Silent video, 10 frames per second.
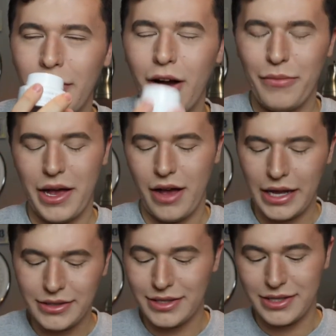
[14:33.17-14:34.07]
Oh my god,
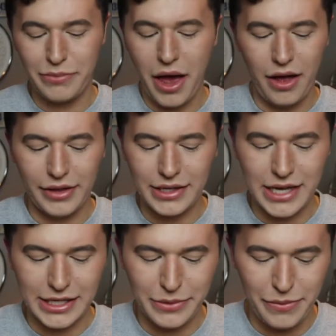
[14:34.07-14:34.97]
it's a smell that
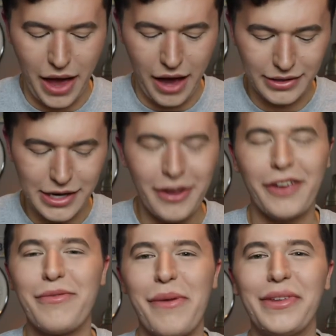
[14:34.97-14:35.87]
takes me back. So I
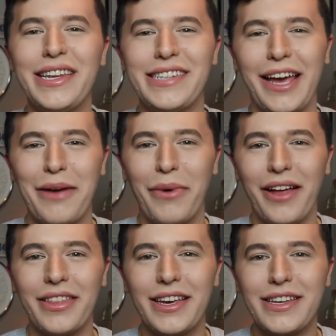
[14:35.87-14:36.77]
like remember the day I
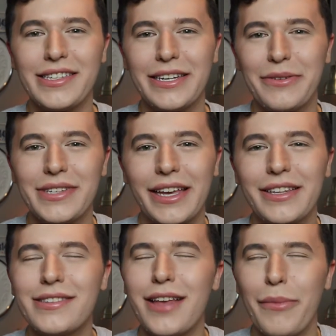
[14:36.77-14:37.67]
bought this, and it was like
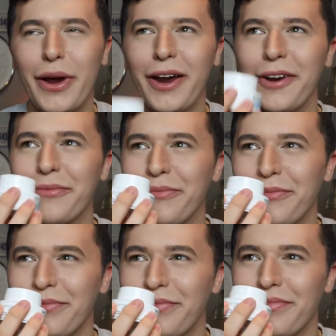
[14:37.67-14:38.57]
the summer,
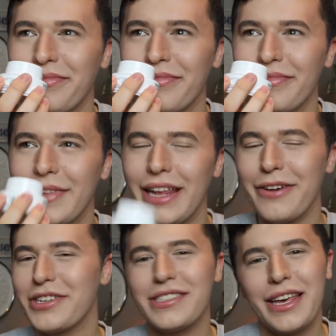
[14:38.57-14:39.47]
and I
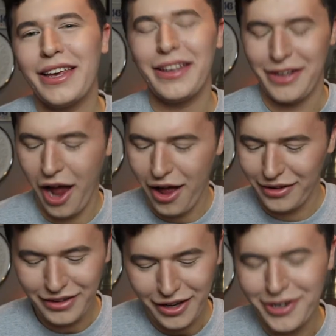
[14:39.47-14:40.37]
was just like,
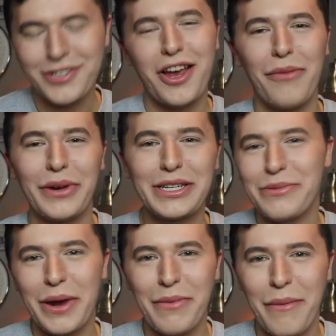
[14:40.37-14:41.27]
like on a shopping
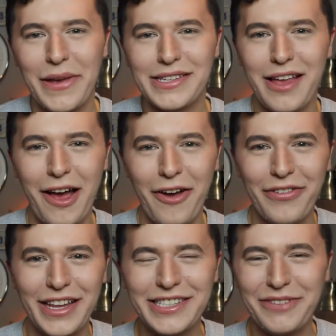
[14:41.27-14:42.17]
spree by myself,
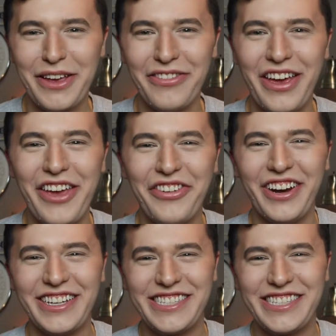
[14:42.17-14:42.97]
and that's like my favorite